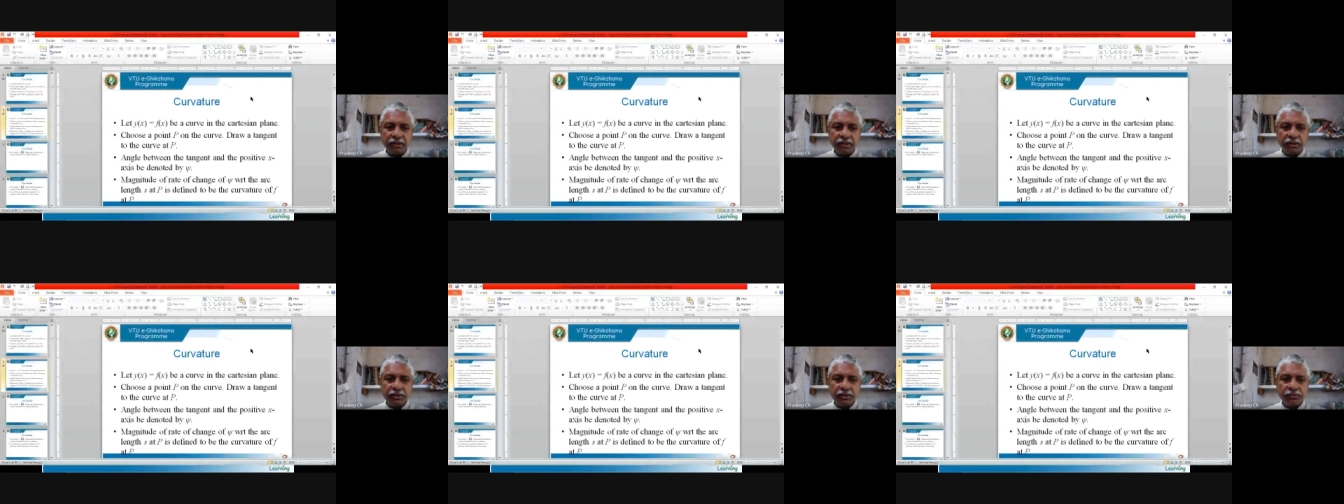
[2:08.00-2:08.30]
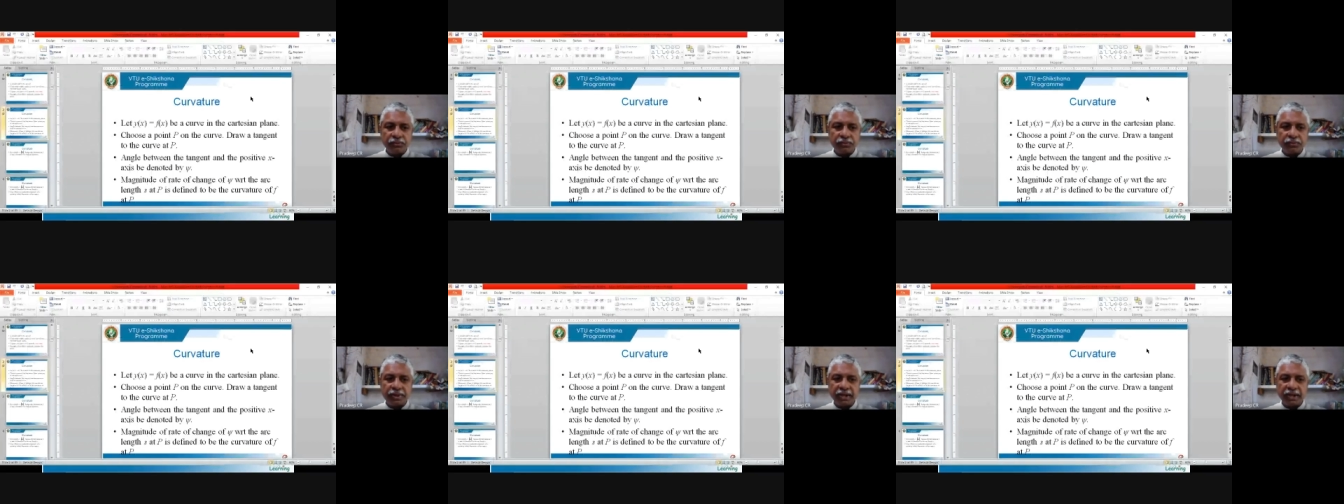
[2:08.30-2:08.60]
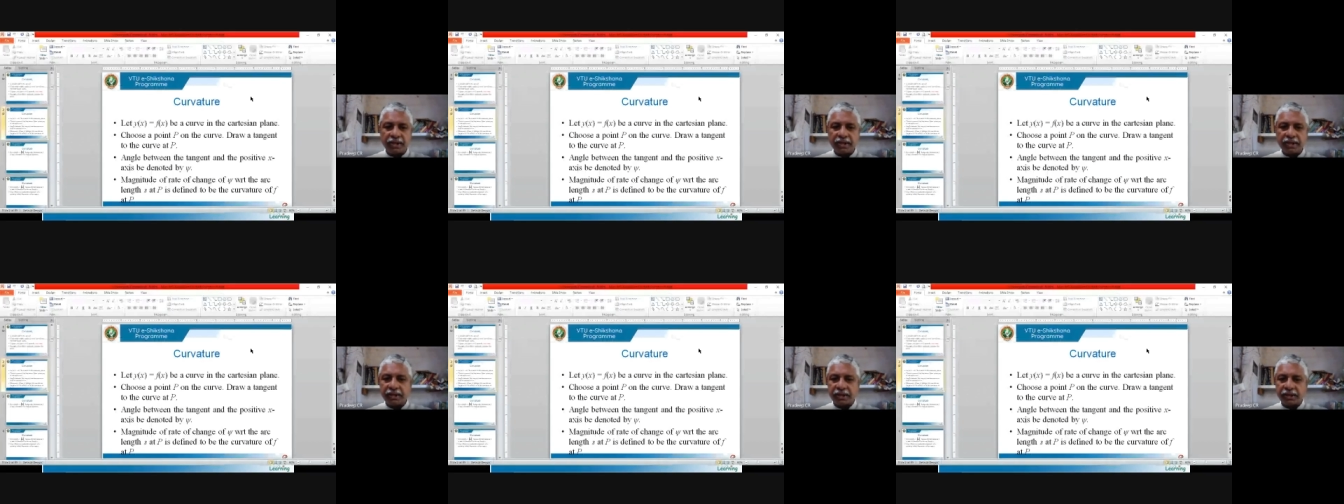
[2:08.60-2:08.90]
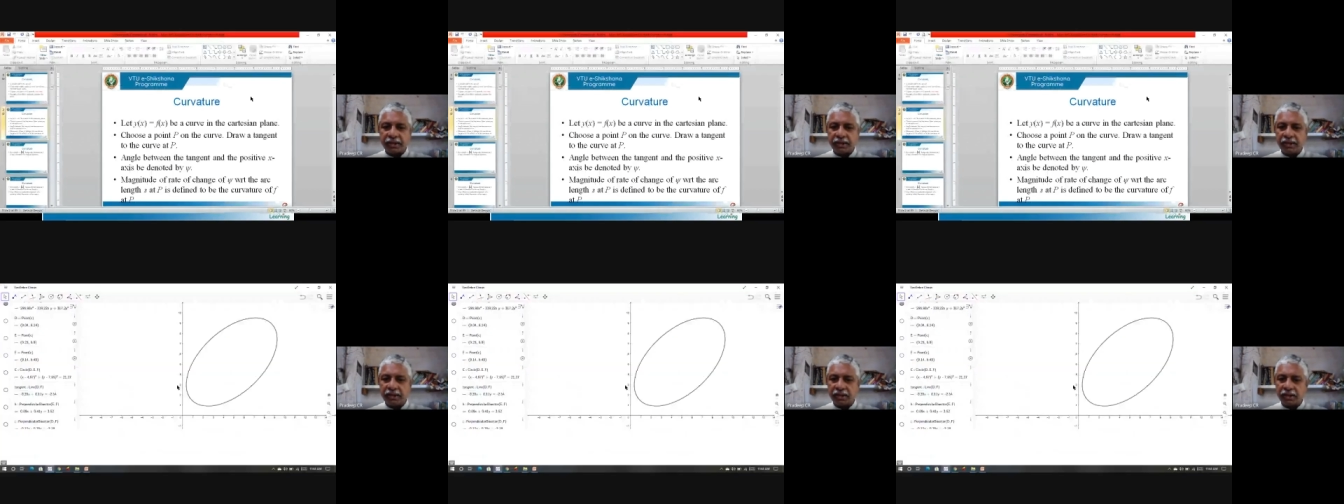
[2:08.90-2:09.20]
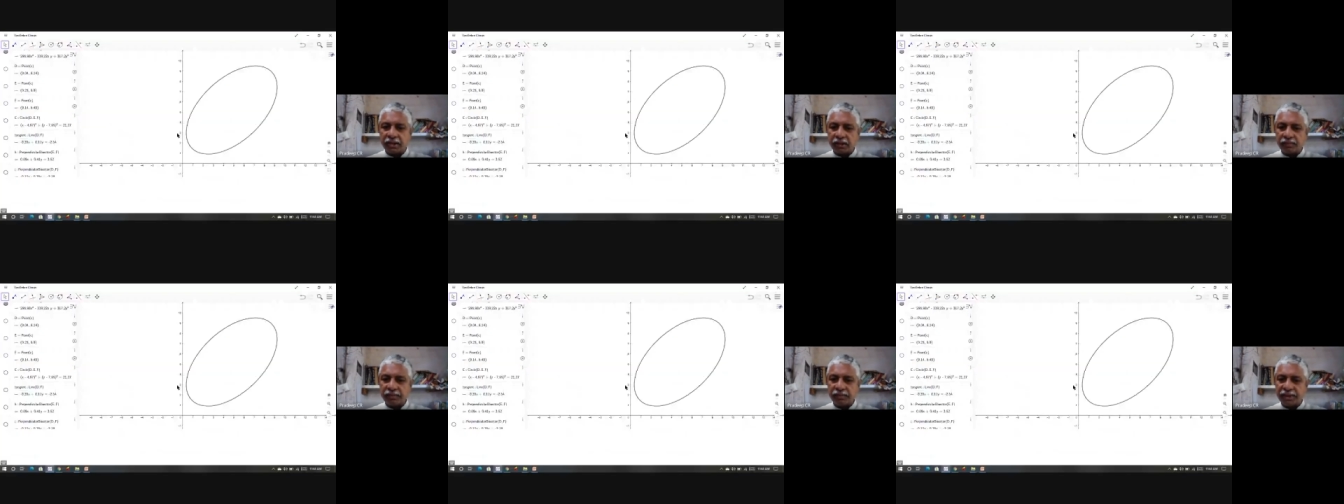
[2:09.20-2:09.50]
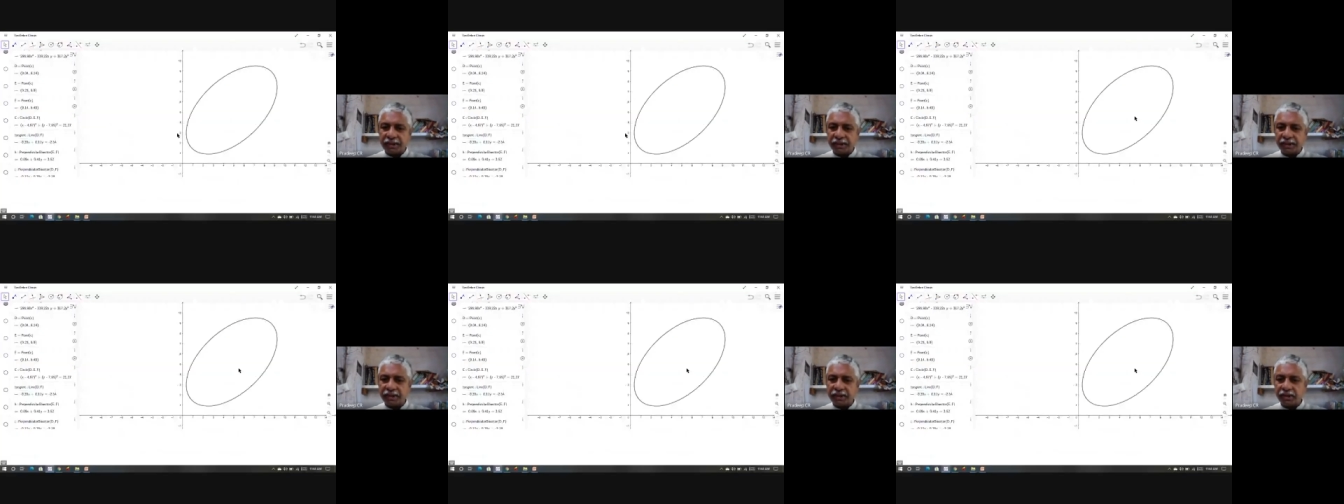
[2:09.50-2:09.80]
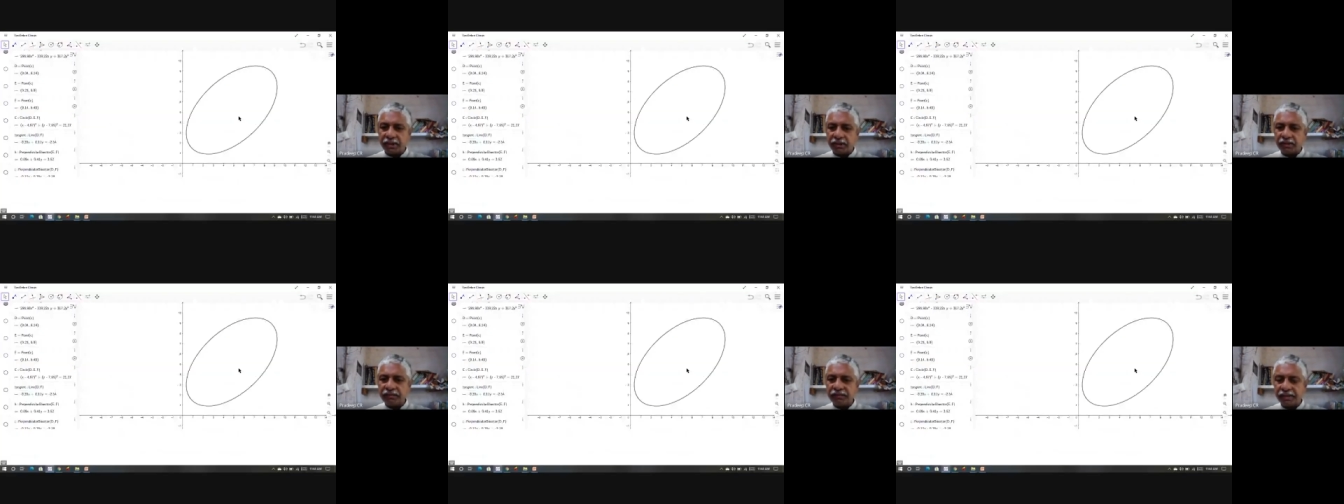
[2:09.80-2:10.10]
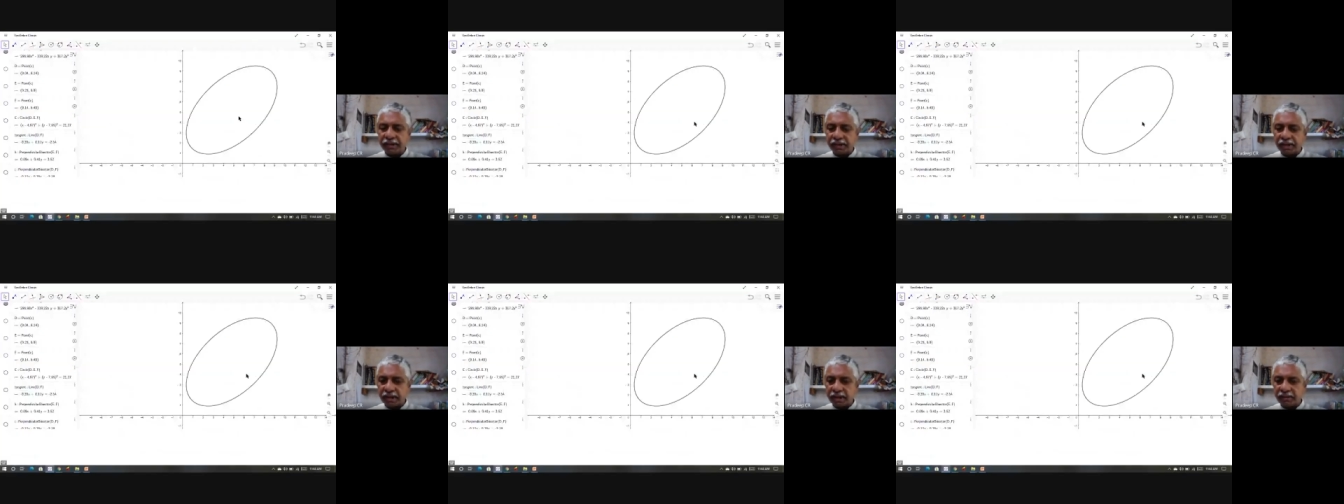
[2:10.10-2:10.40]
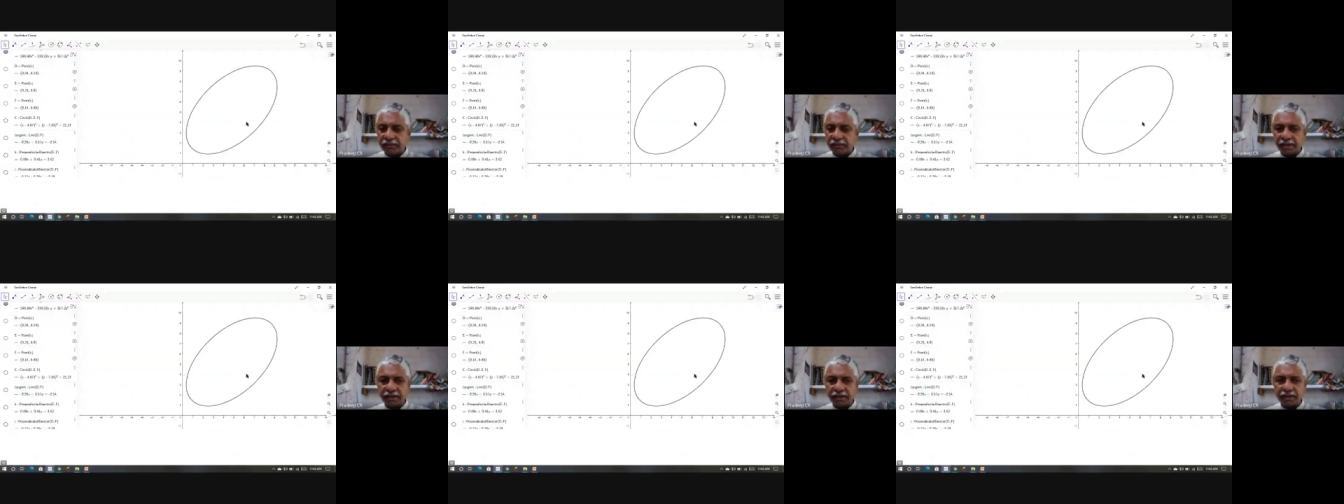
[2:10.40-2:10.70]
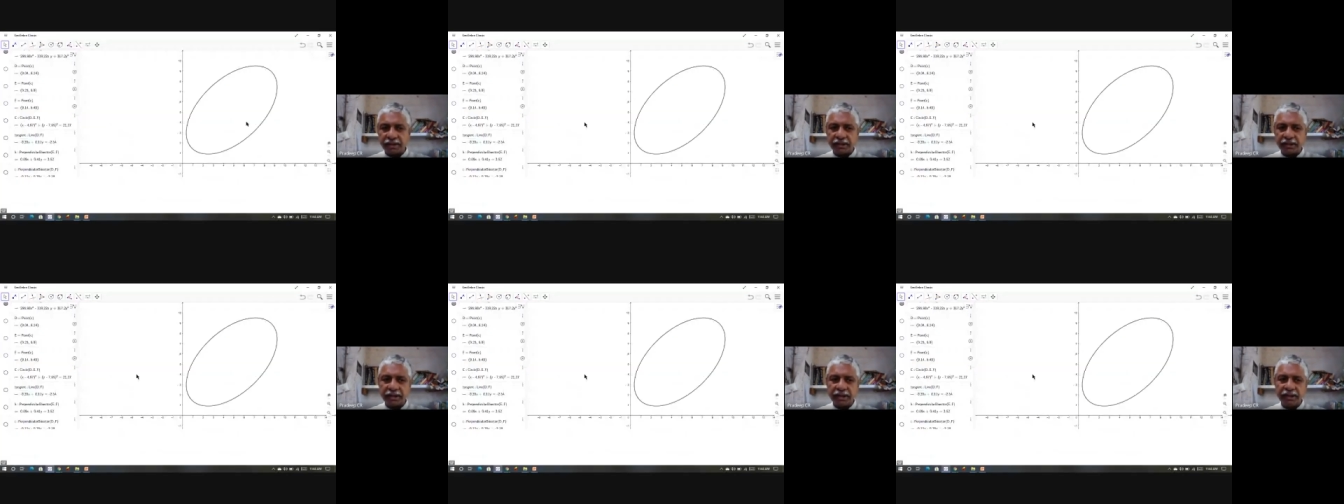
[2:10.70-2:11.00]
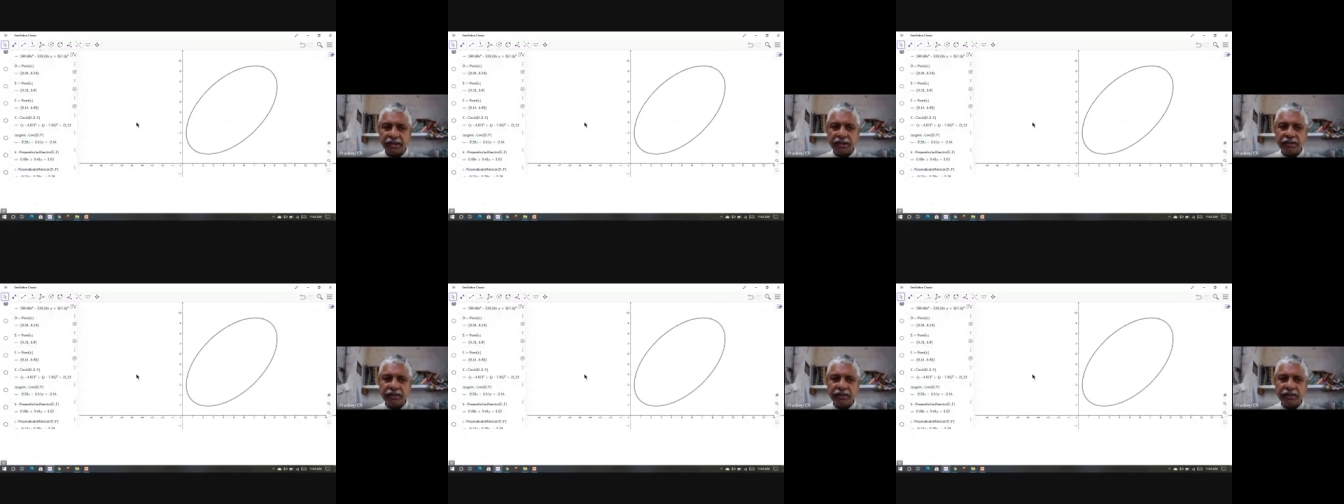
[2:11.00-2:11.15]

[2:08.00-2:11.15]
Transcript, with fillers: take an arbitrary curve here i have taken an ellipse